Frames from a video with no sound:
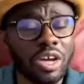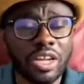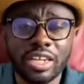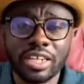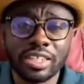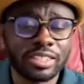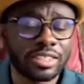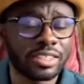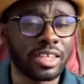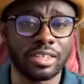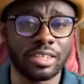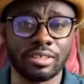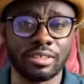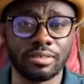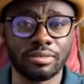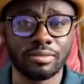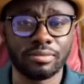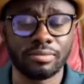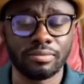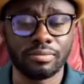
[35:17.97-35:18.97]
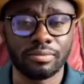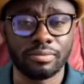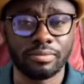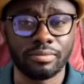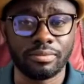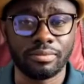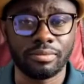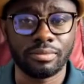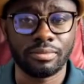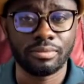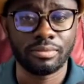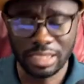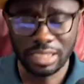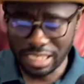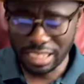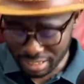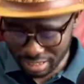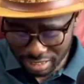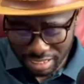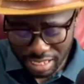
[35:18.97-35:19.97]
understand.
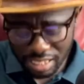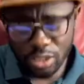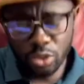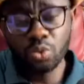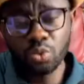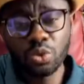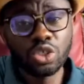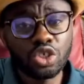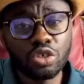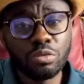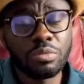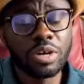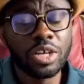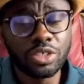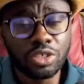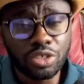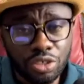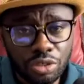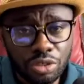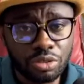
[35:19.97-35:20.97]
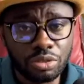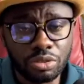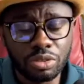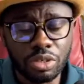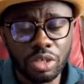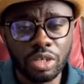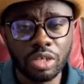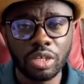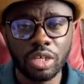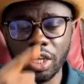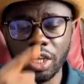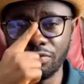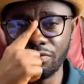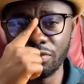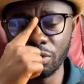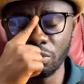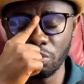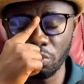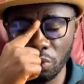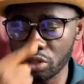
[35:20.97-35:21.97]
This, that's what you must do if
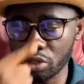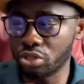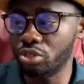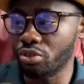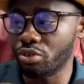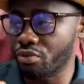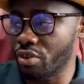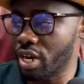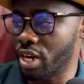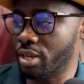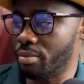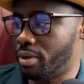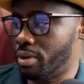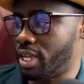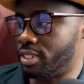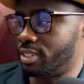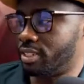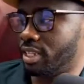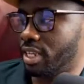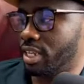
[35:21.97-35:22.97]
you want to really pass the